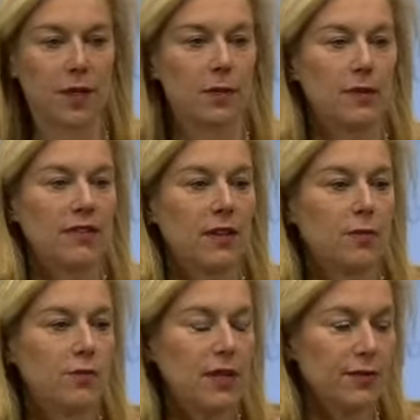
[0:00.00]
I'll be very
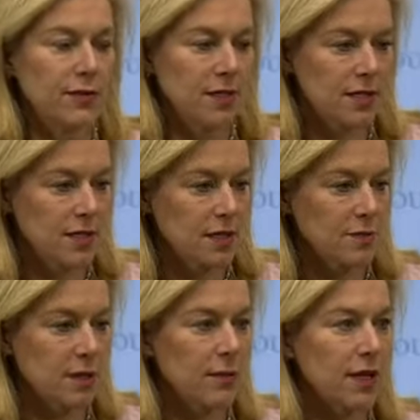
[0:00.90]
brief. This has
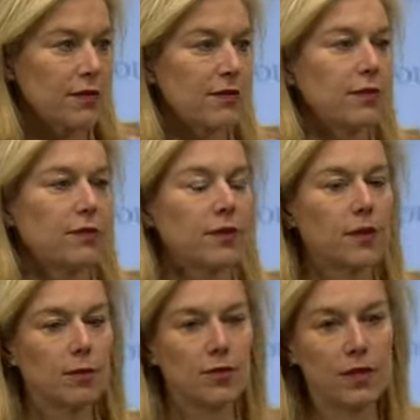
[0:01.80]
been my fifth
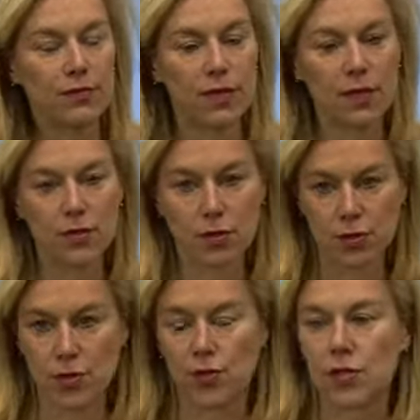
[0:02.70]
briefing to
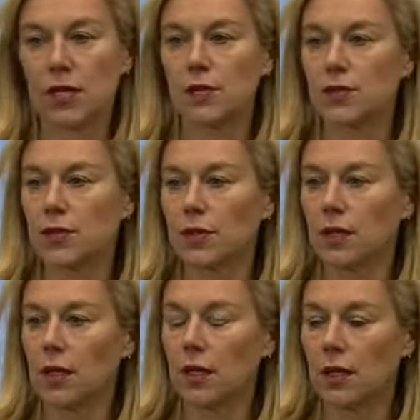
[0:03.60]
the Security Council.
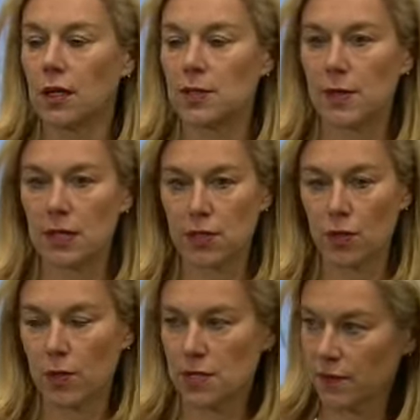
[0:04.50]
It's been, as
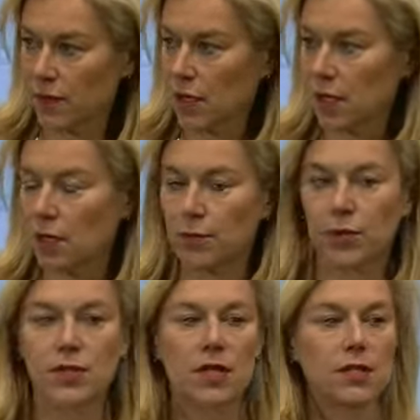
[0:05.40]
always, a very
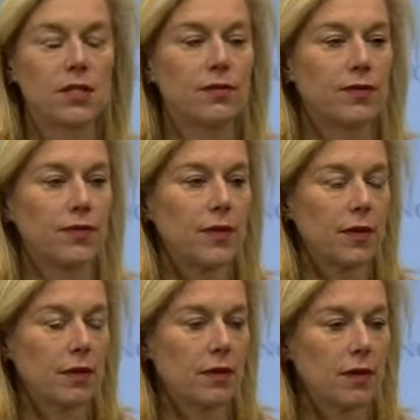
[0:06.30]
productive
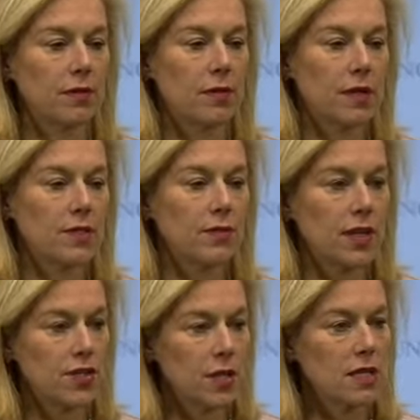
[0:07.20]

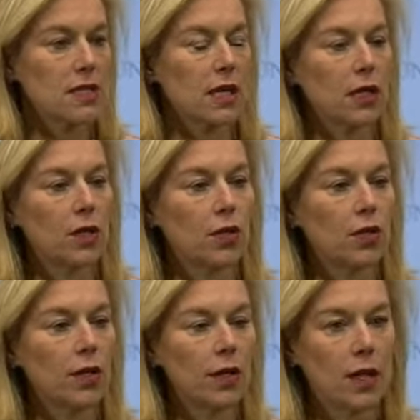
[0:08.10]
interaction and
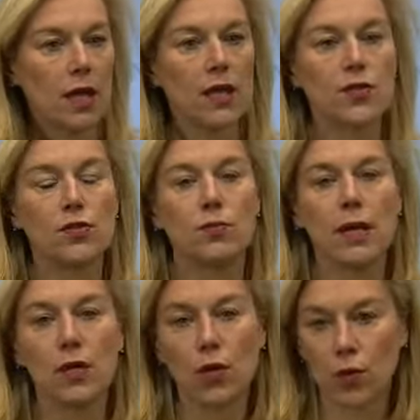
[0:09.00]
dialogue. As you
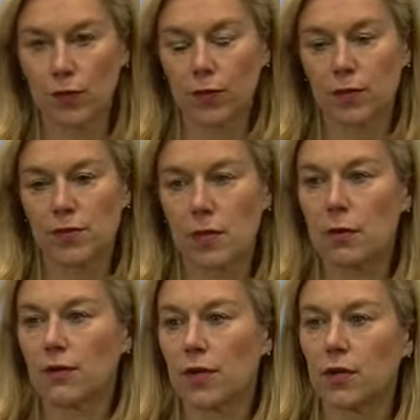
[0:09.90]
may know from
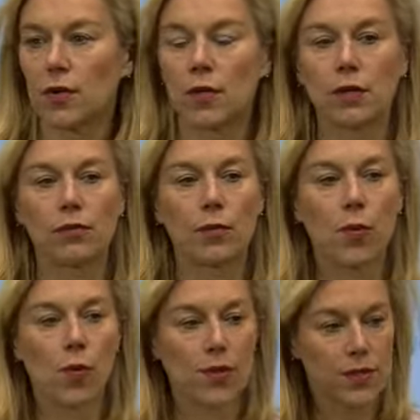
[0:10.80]
some of our earlier
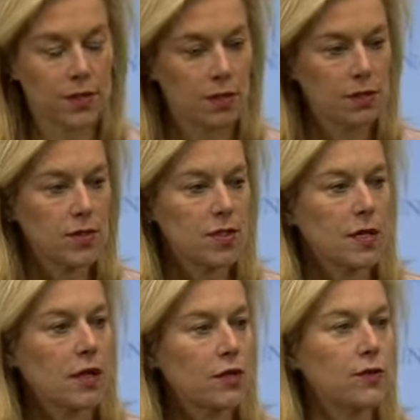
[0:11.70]
reports, just
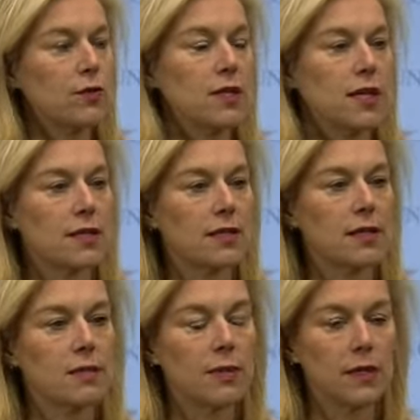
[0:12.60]
the last few days
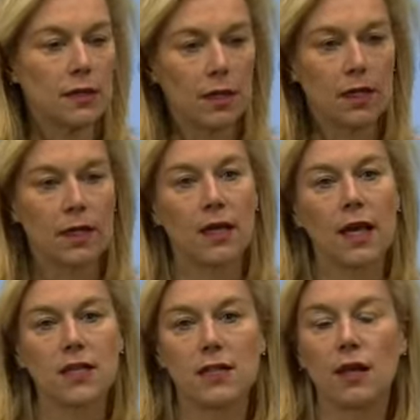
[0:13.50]
there's been an
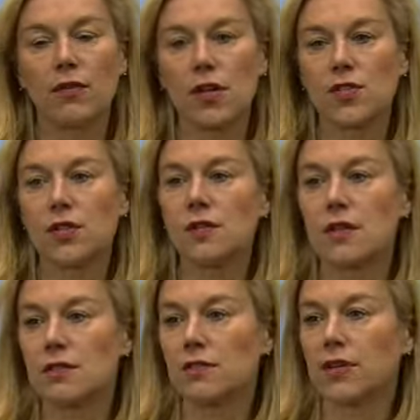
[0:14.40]
acceleration,
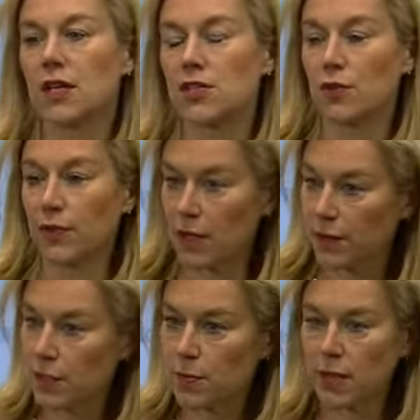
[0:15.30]
intensification of
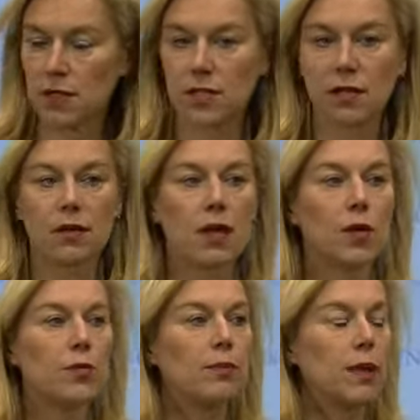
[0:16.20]
effort by the Syrian
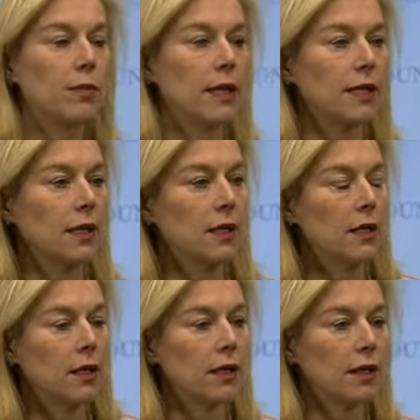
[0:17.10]
Arab Republic.
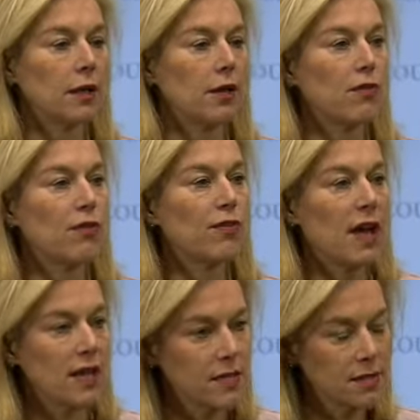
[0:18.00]
A
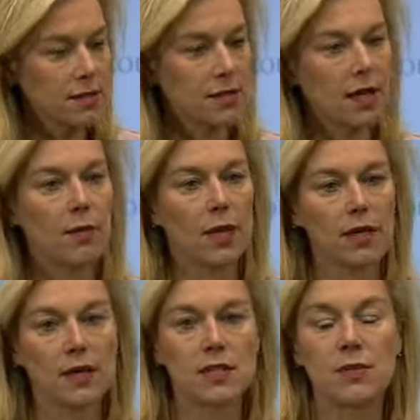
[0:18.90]
revised
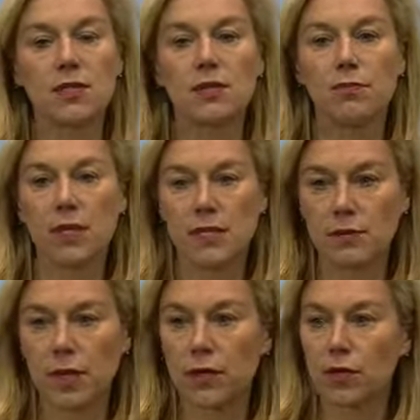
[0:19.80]
timeline has been
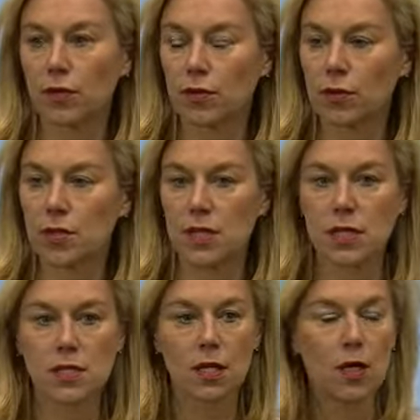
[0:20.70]
submitted by the
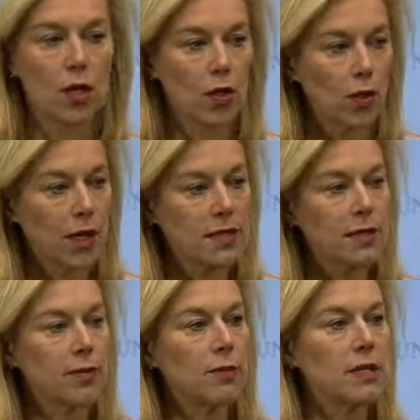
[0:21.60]
authorities, looking at
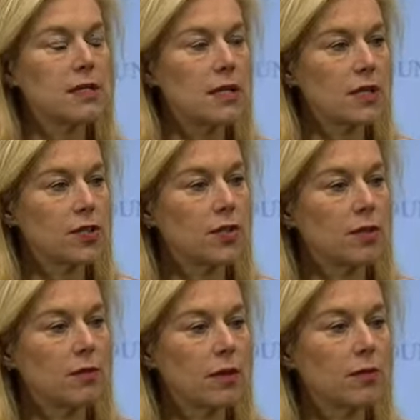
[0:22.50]

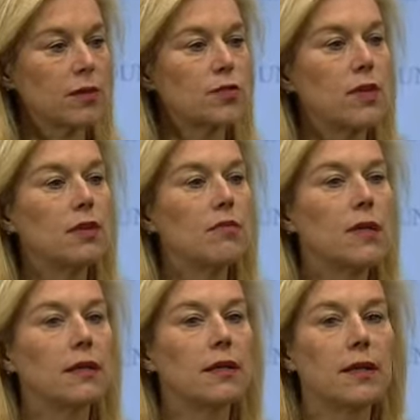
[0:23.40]
implementation between the
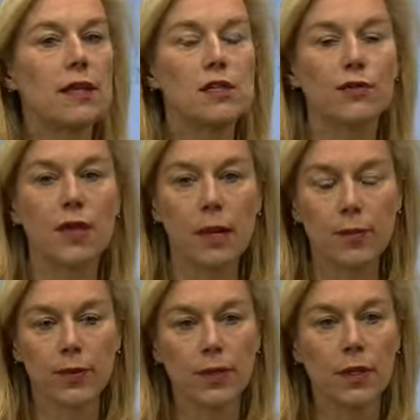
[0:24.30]
middle and end of
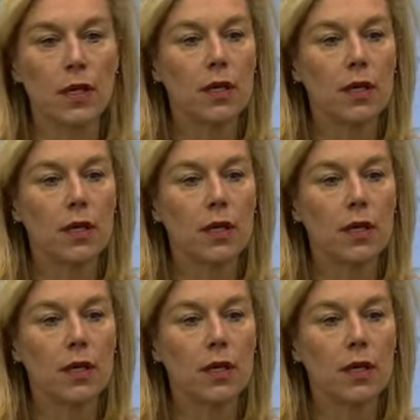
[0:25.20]
April,